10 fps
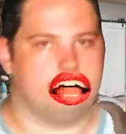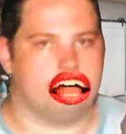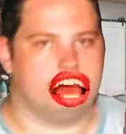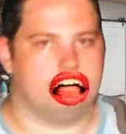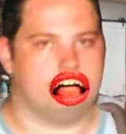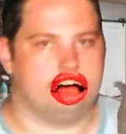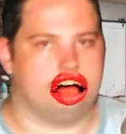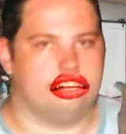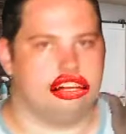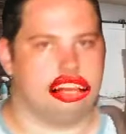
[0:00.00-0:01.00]

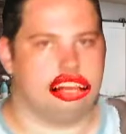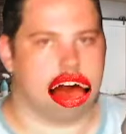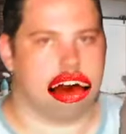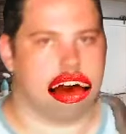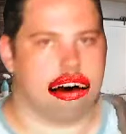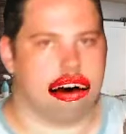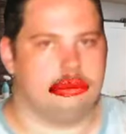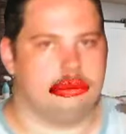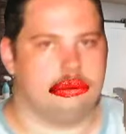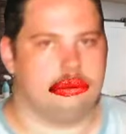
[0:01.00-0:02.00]
Congratulations. That's cool.
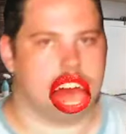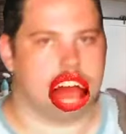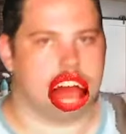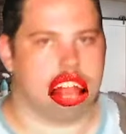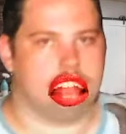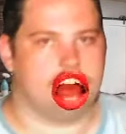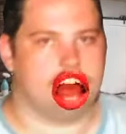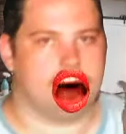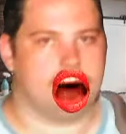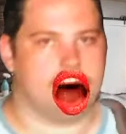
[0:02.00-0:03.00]
I'm glad you did that. Yeah,
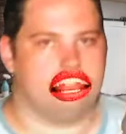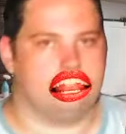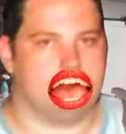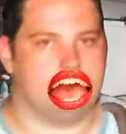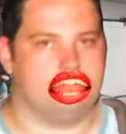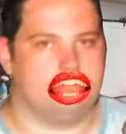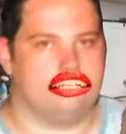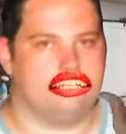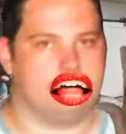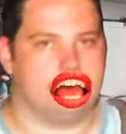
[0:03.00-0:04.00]
guys, look up Sonic
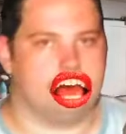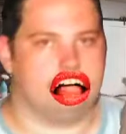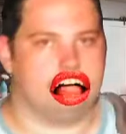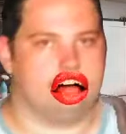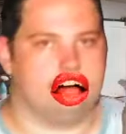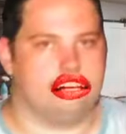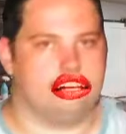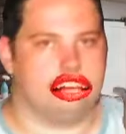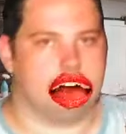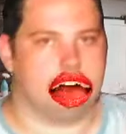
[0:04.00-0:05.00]
Inflation if you want to hear
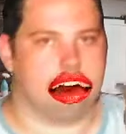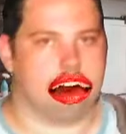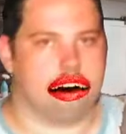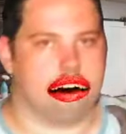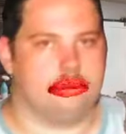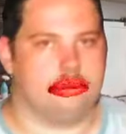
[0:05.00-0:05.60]
about this.